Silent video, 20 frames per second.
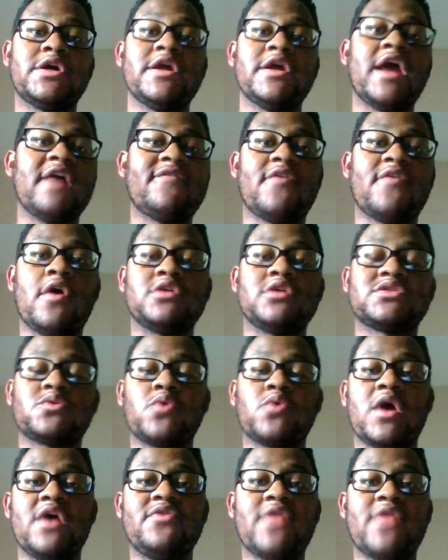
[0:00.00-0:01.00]
you have a
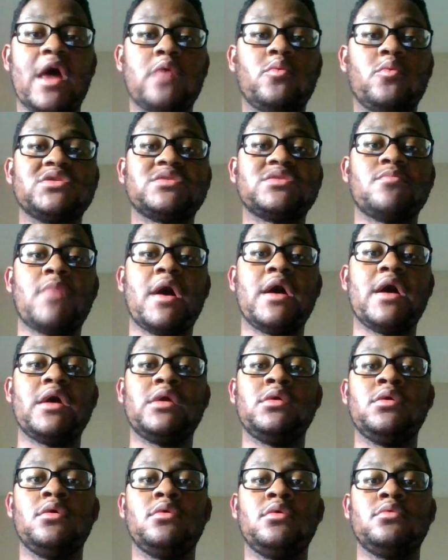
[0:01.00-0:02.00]
HawkSquad. That was
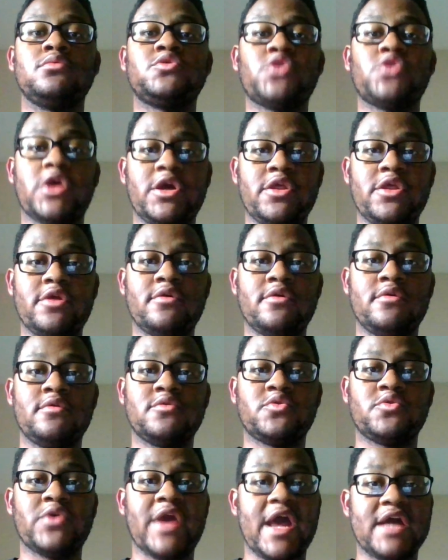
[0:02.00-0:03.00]
my trailer
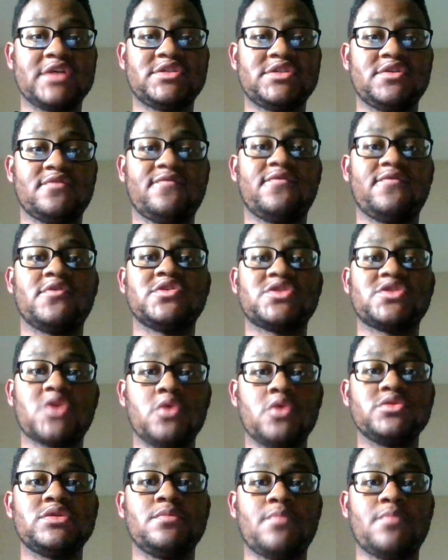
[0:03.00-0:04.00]
reaction for
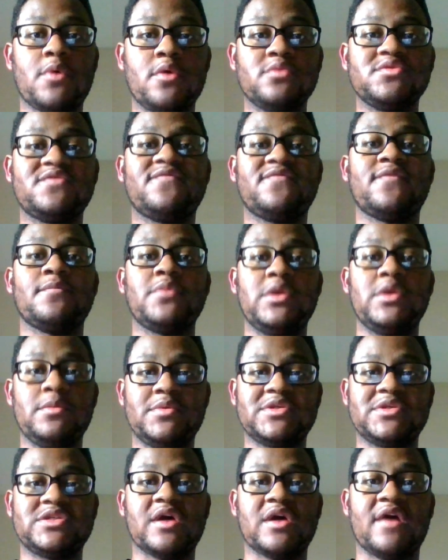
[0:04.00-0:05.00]
Skulls and Bones from
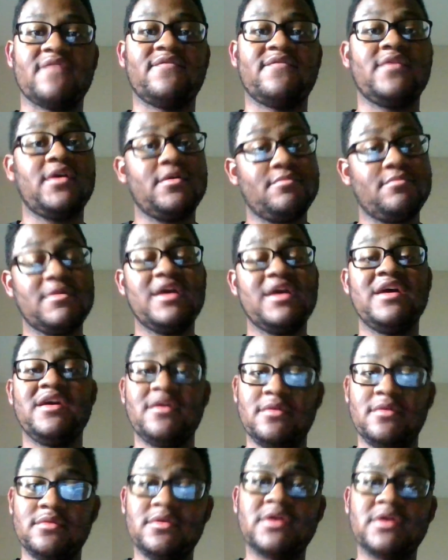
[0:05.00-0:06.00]
Ubisoft.
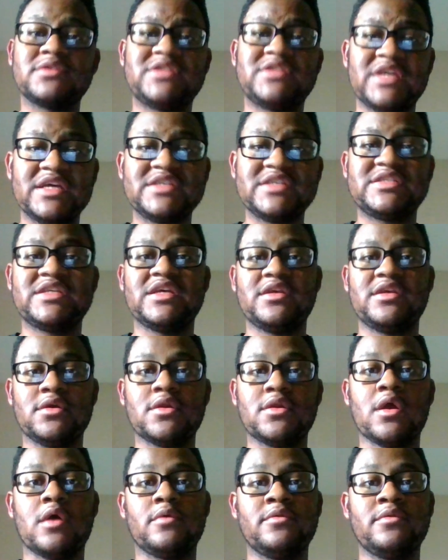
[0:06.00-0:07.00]
Looks decent, you
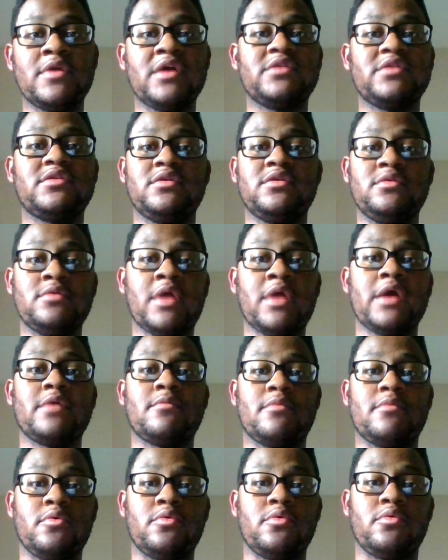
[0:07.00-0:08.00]
know. Nothing
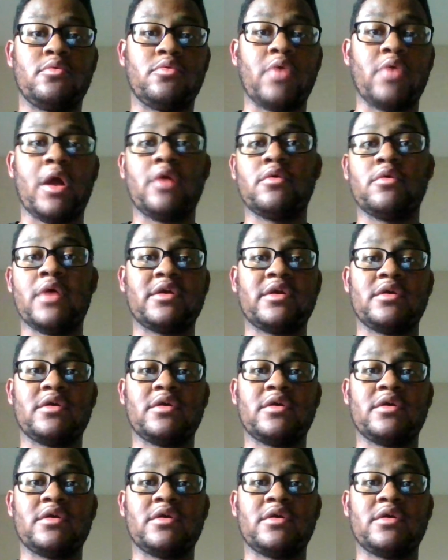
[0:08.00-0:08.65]
like